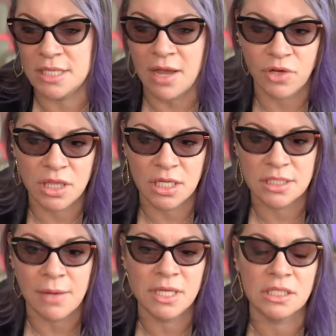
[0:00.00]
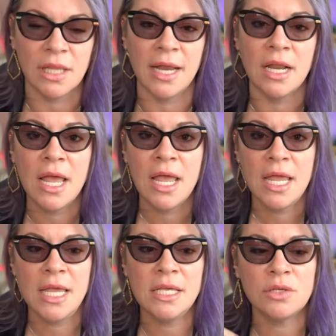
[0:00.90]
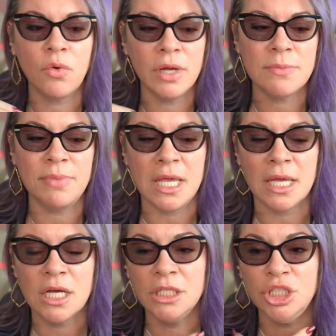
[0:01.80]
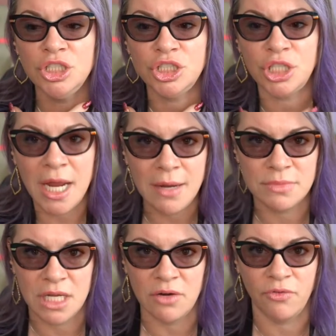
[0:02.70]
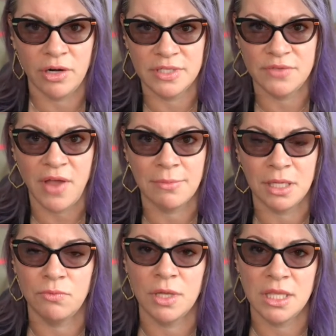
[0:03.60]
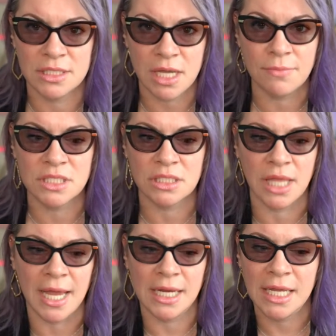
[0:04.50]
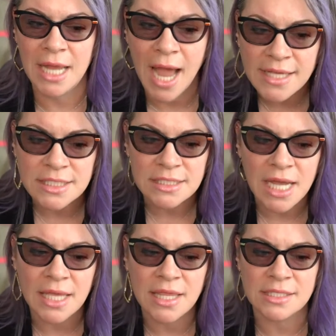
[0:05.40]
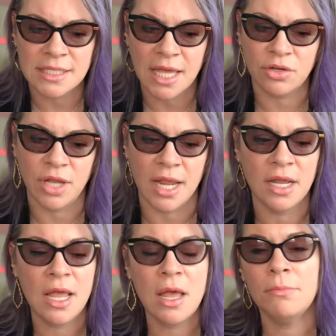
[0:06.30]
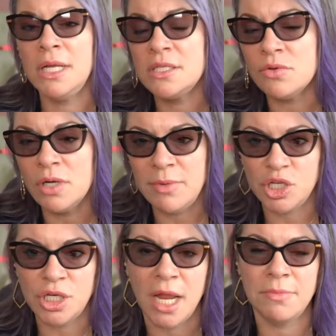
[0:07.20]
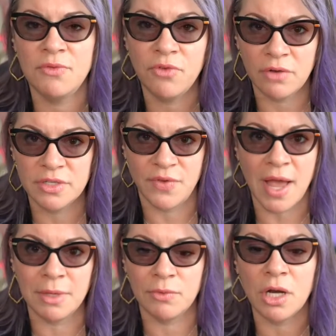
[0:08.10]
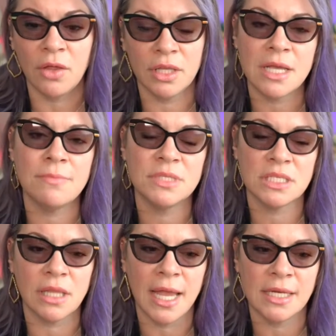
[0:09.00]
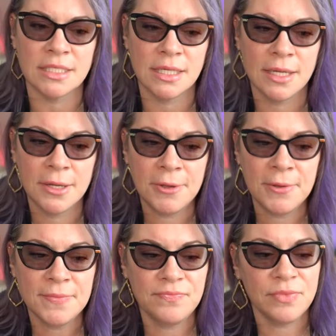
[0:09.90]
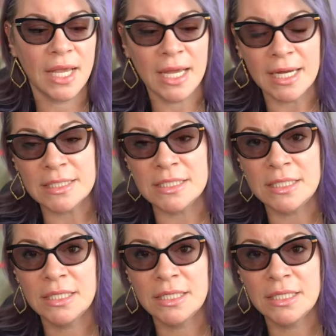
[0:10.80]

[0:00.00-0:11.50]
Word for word: everything's coming to light. He's going to be shamed in front of his family when this comes to light. He hasn't tied that together yet, but he's going to be shamed in front of his family when all this comes to light. And